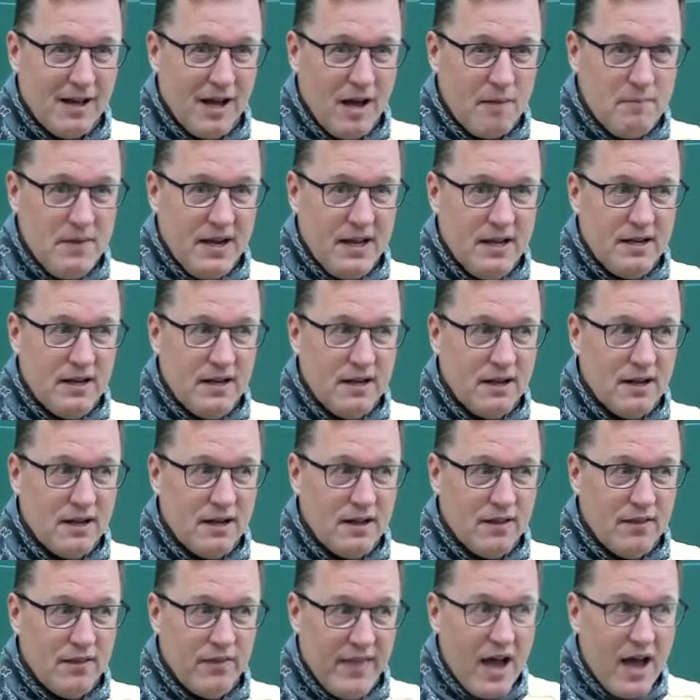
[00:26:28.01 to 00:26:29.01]
I mean,
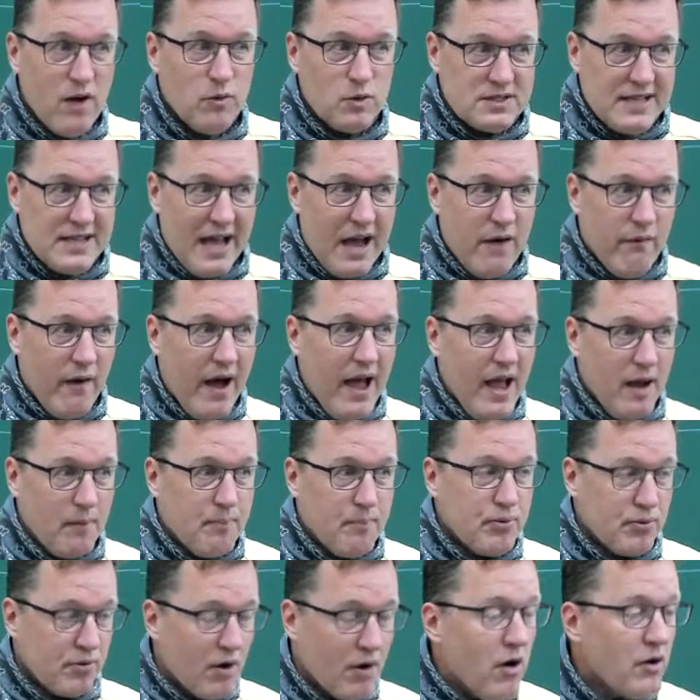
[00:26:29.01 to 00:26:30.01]
that was how I
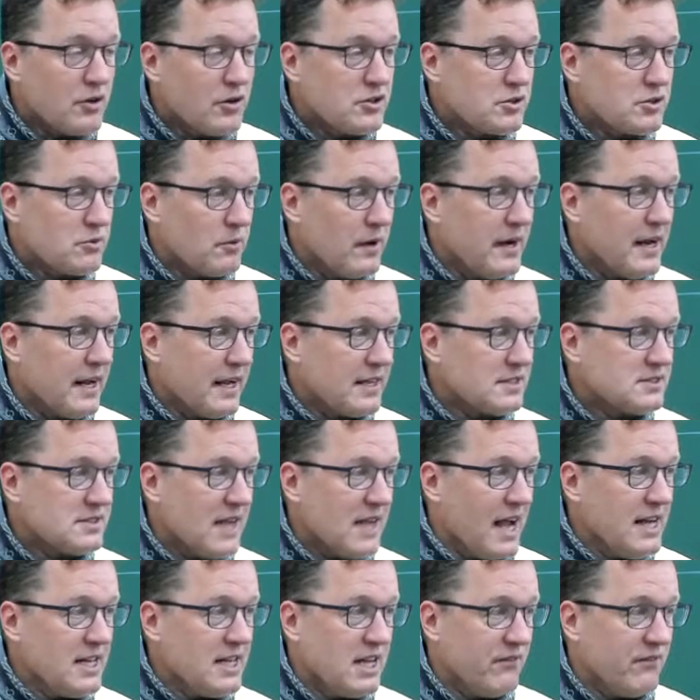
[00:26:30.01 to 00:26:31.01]
approached reading a
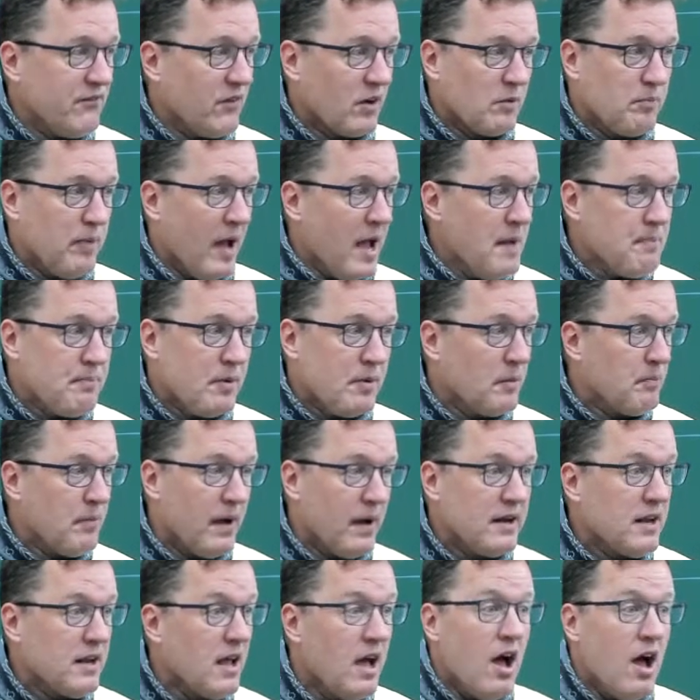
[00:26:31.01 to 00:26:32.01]
scientific paper,
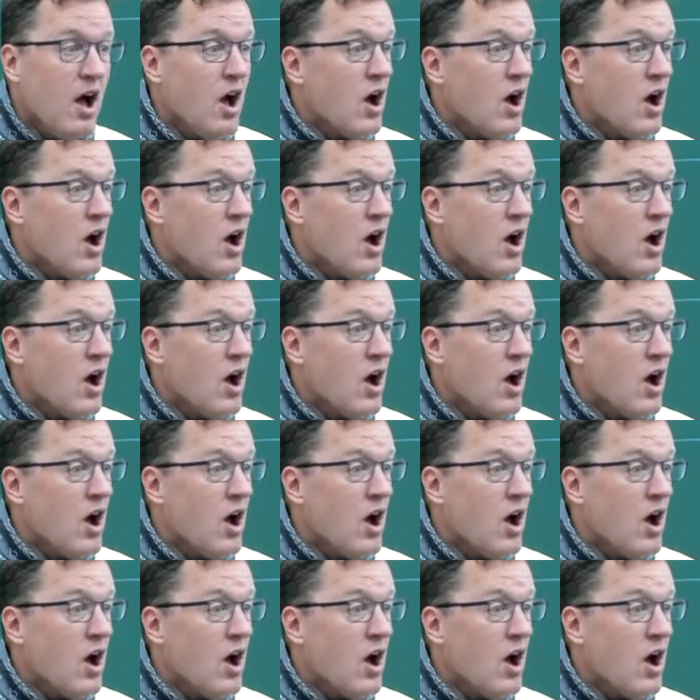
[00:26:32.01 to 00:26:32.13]
but